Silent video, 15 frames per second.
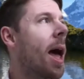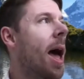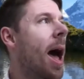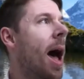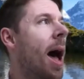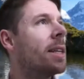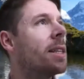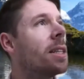
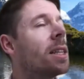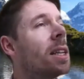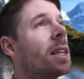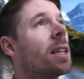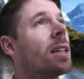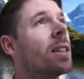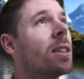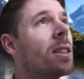And
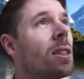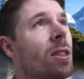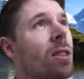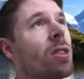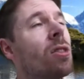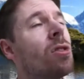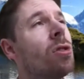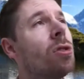
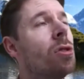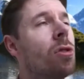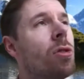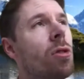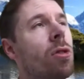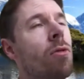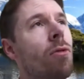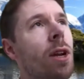
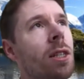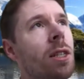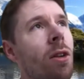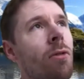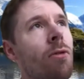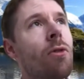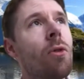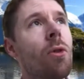the reason
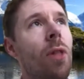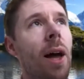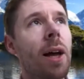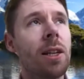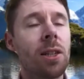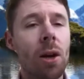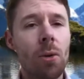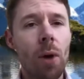for that is,